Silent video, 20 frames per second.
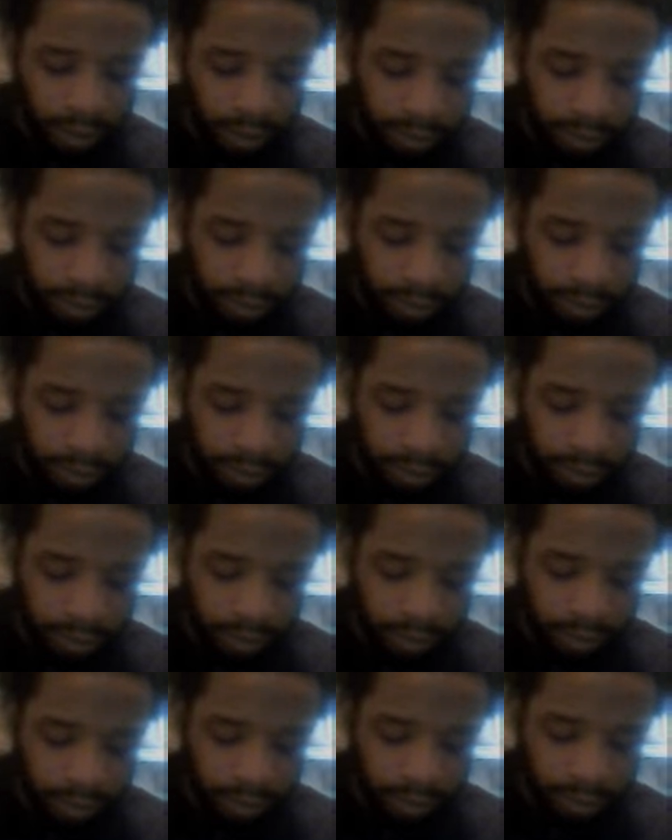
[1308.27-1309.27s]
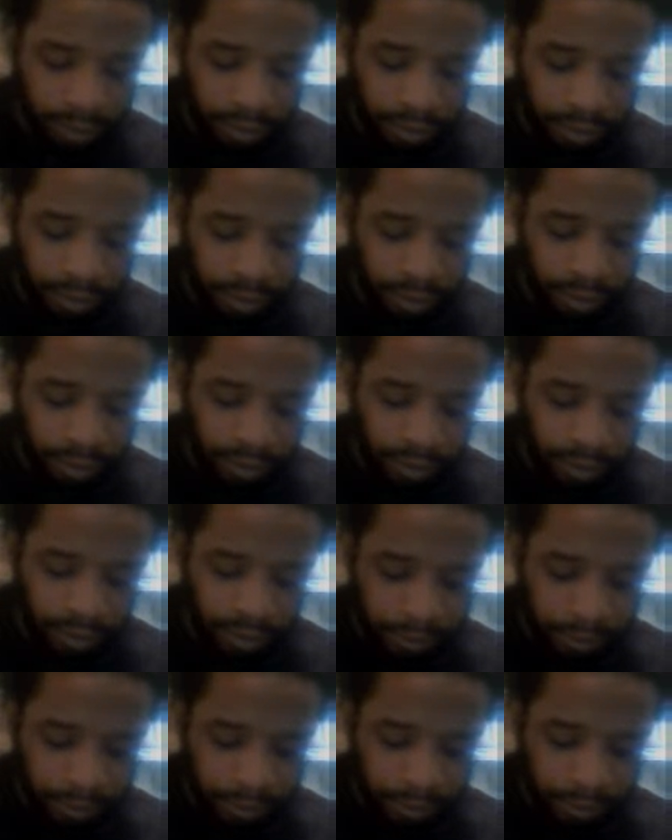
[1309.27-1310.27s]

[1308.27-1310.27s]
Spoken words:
Nobody speaks.